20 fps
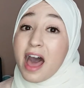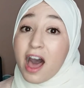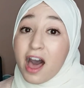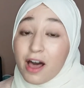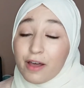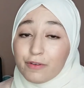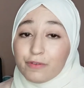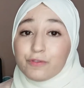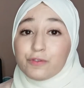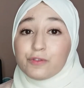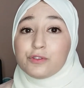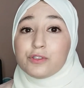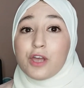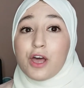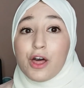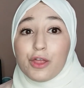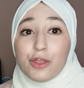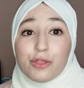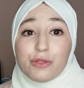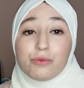
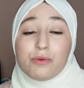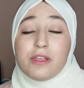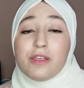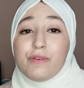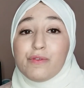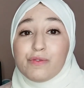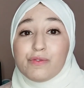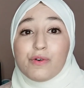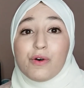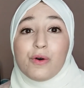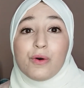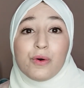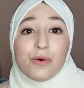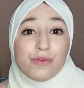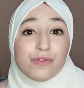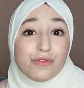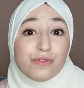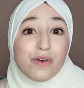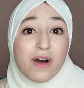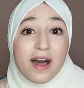After 3, 4,
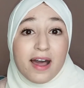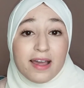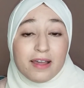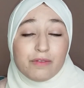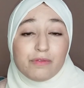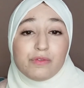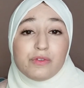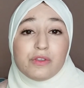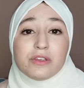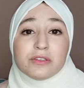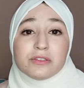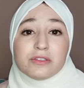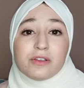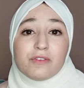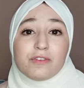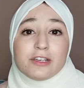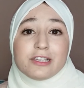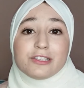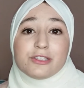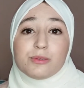5 years
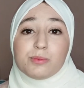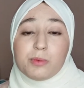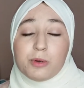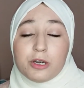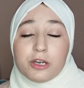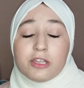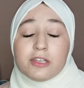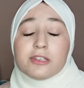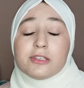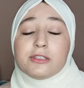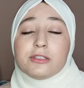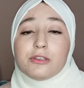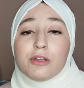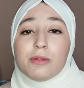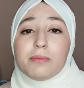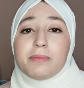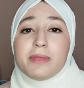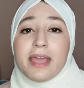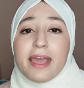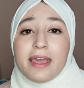of experience,
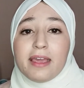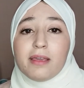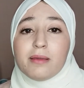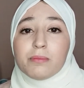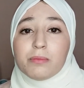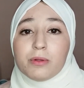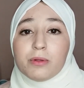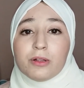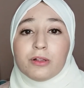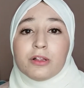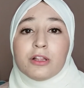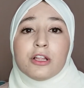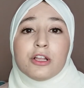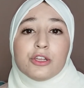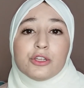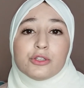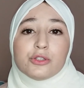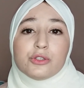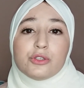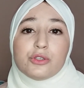you'll be able
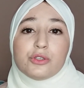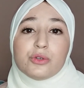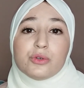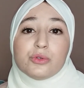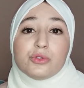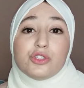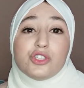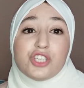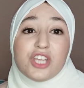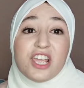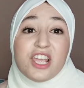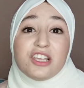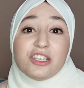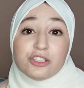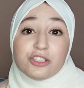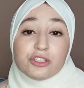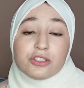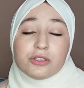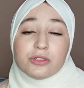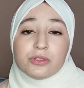to
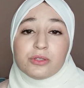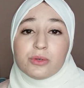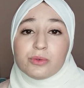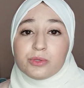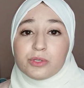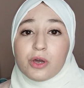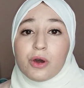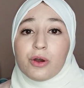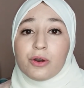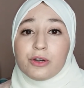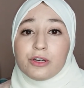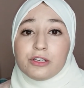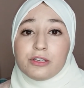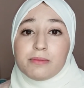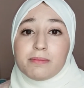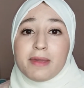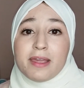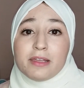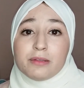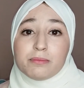change those
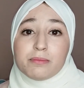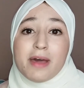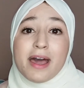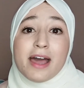already made